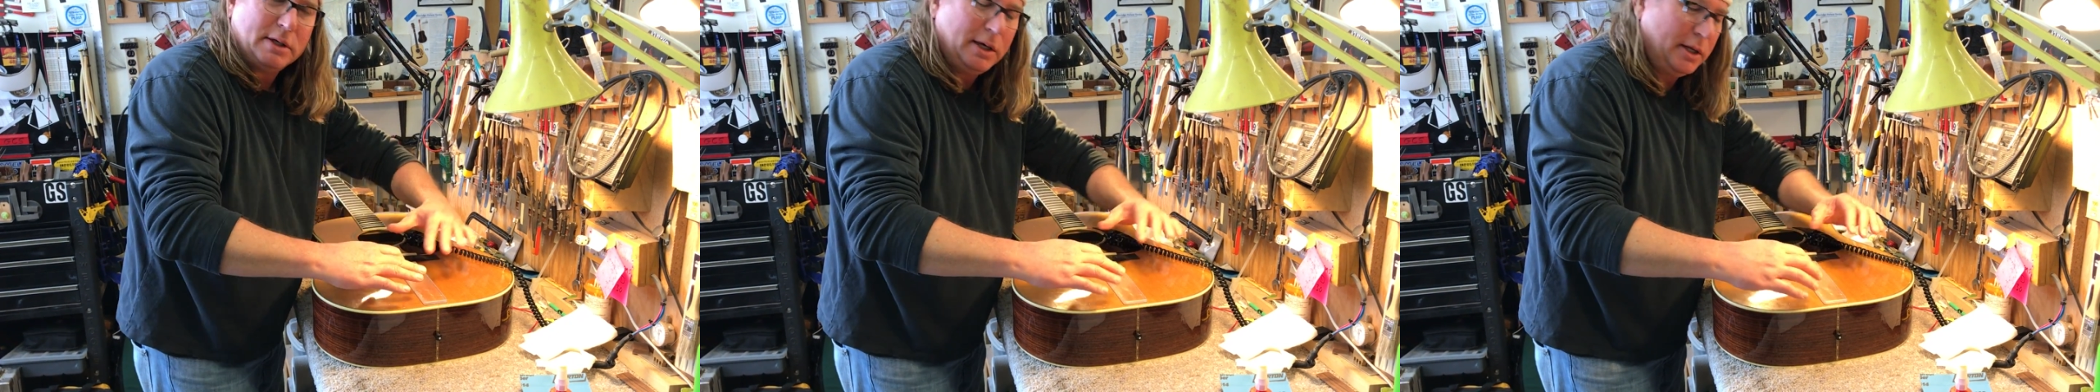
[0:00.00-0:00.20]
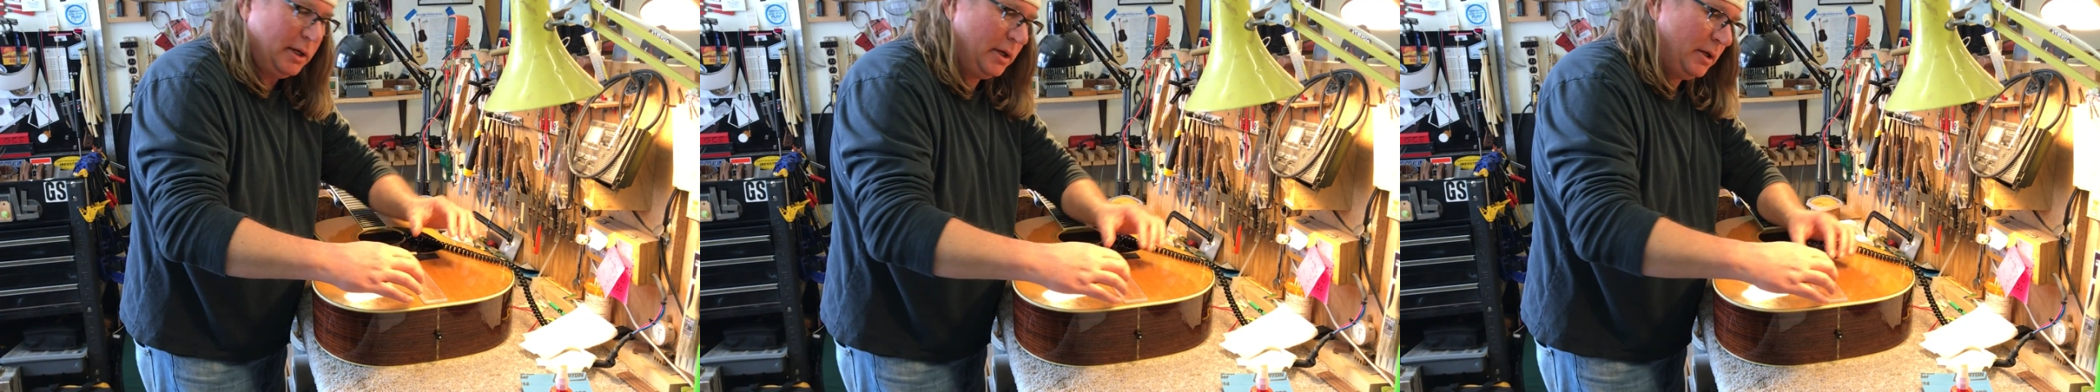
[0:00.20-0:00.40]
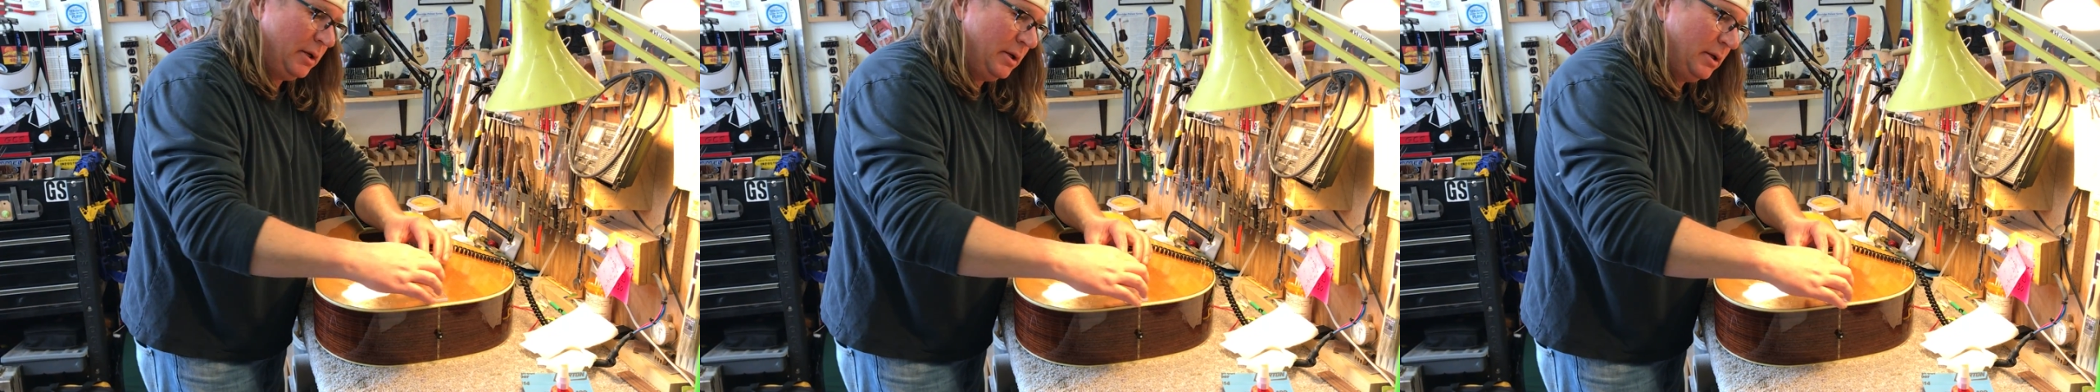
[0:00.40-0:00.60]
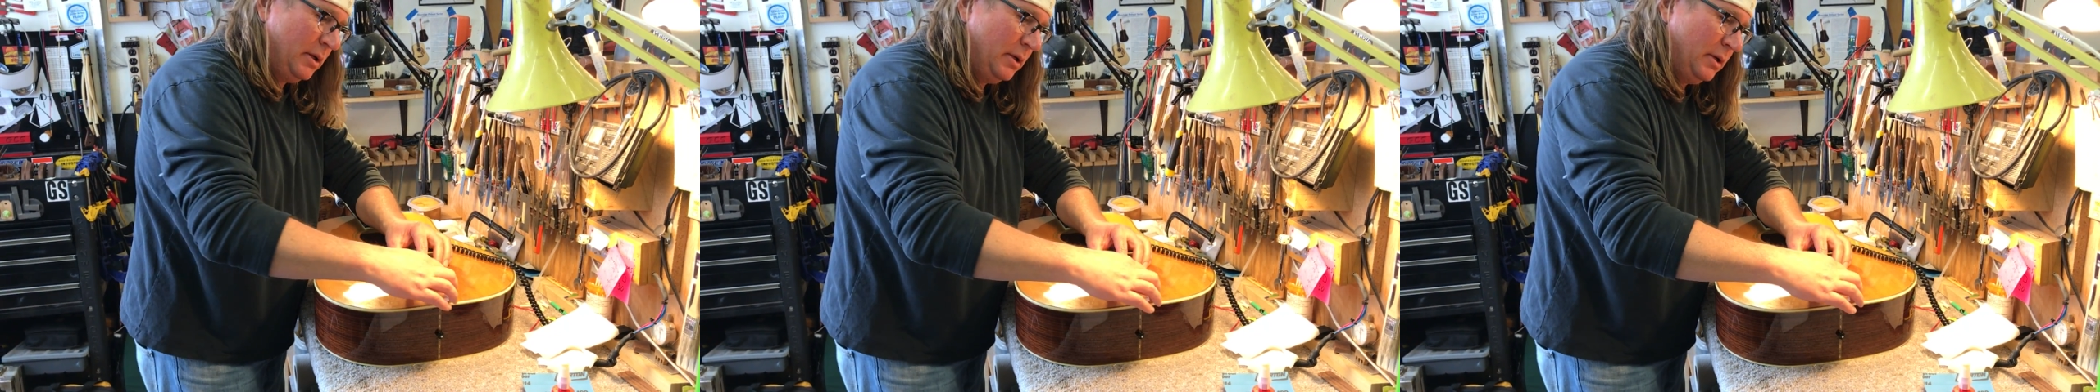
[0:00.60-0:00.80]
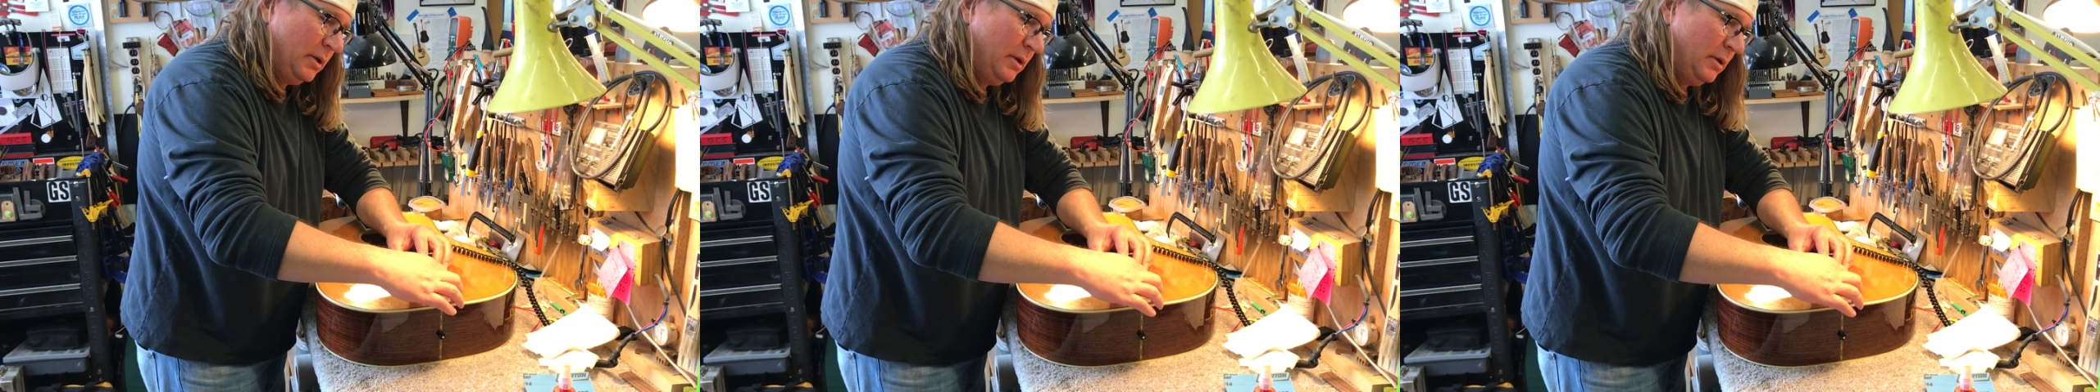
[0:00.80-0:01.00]
get it
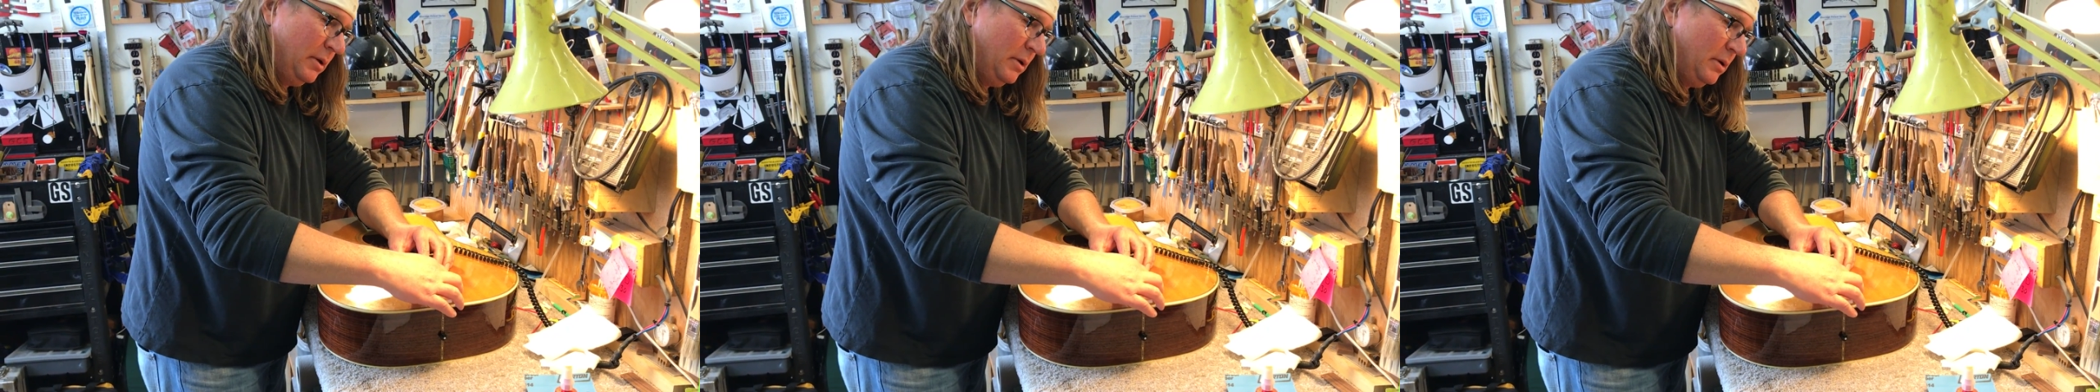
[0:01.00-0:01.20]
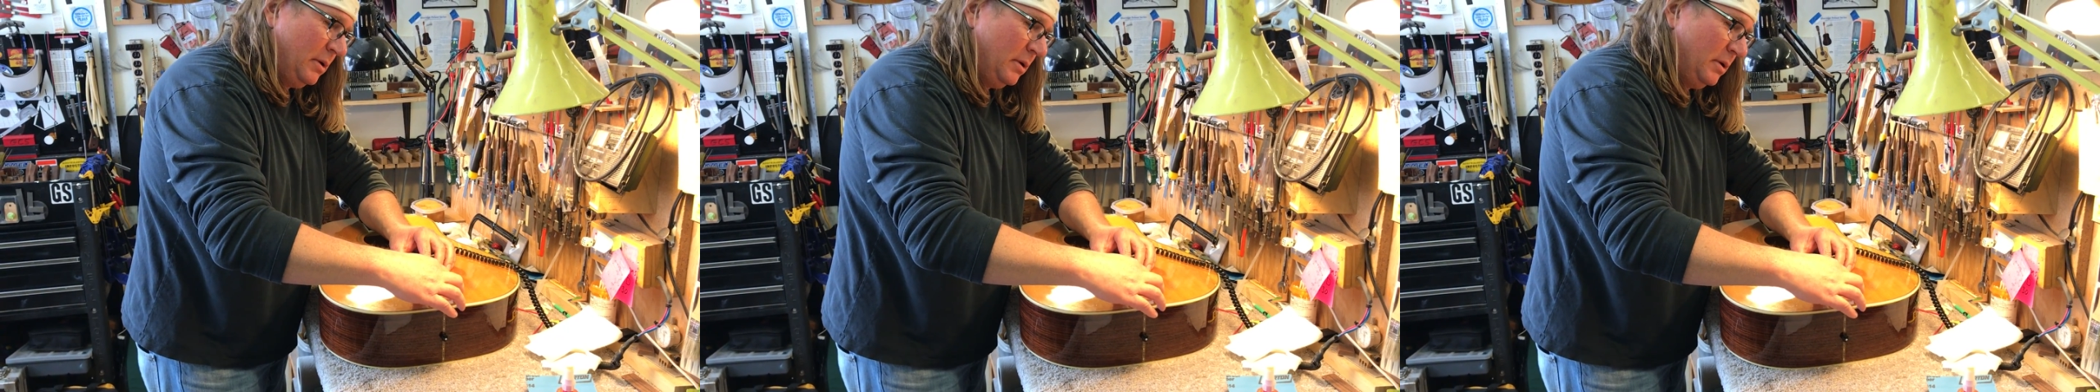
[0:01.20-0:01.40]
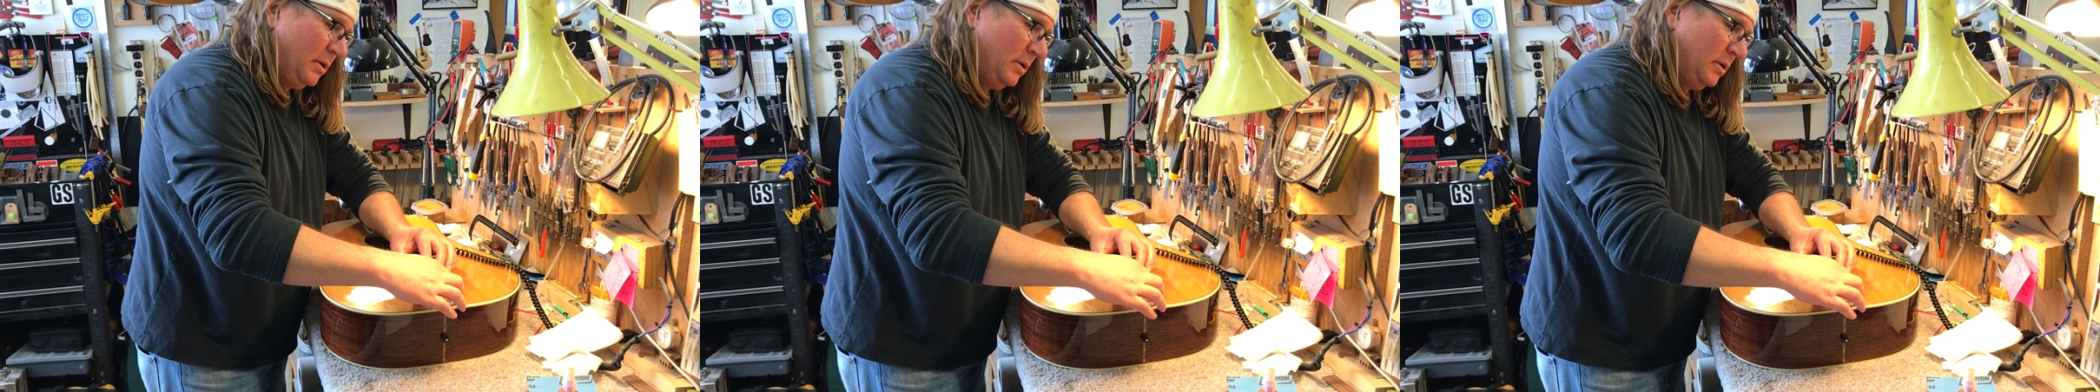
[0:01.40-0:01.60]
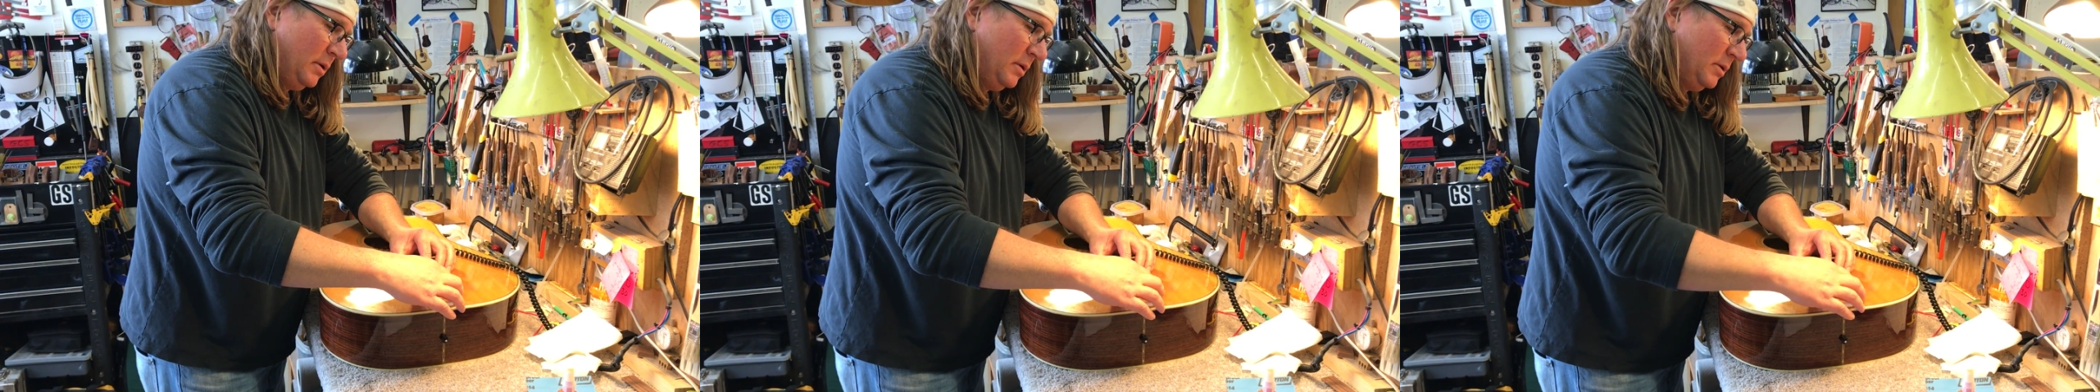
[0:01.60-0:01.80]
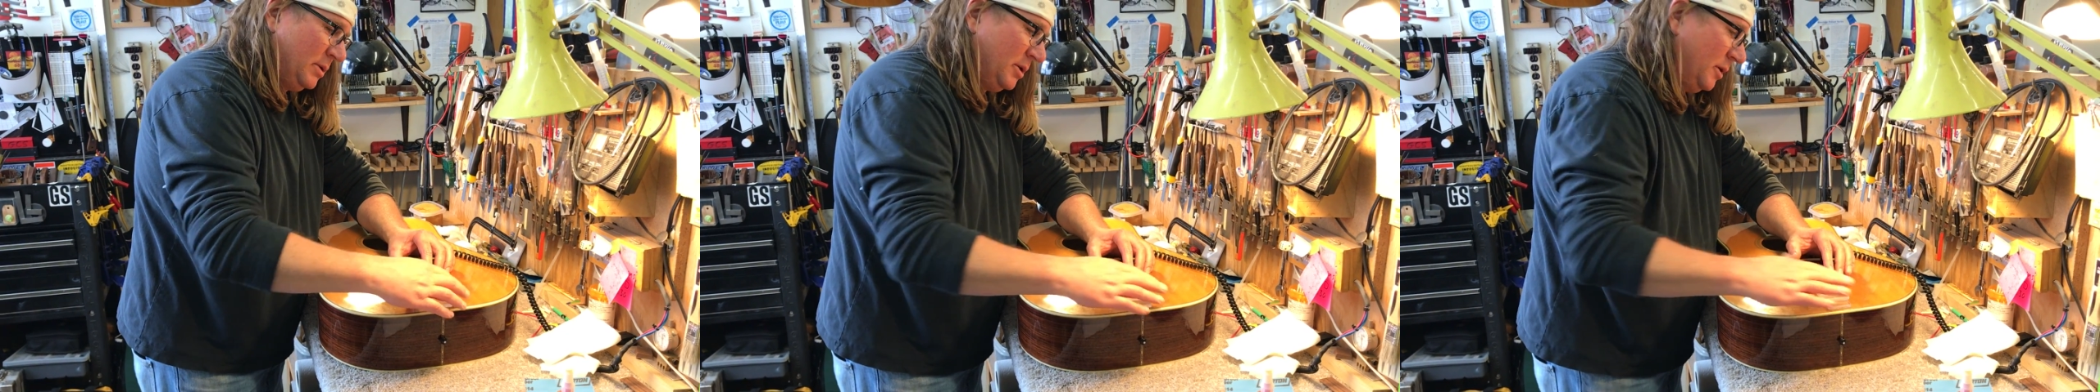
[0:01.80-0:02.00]

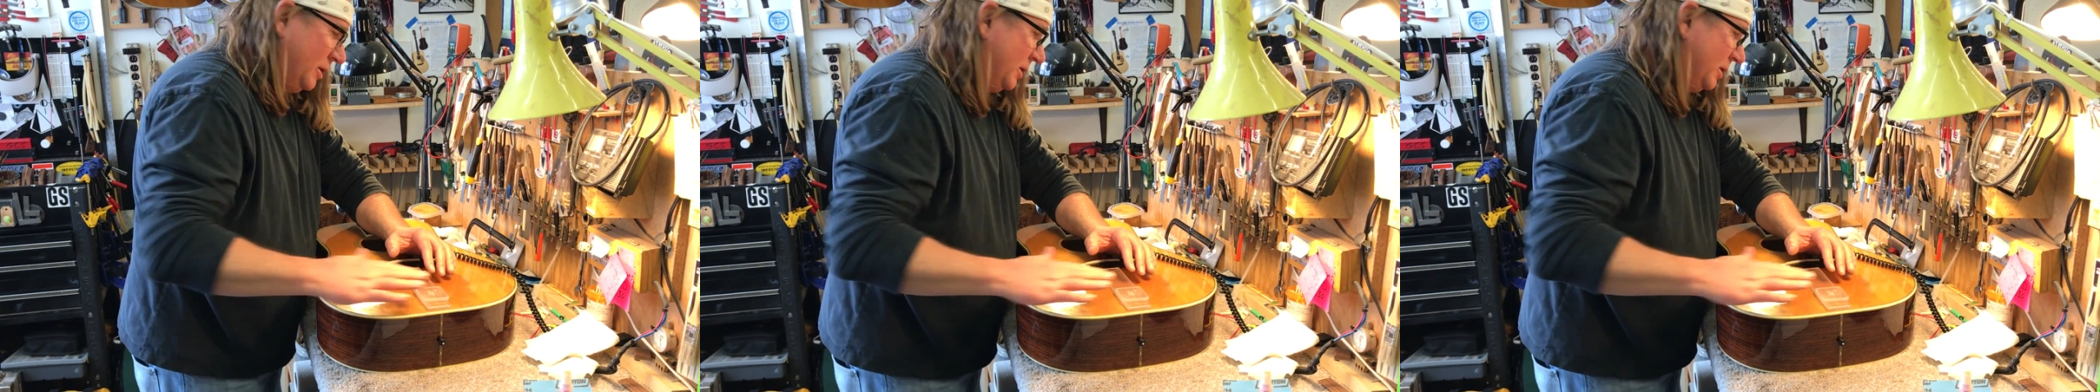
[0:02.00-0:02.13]
so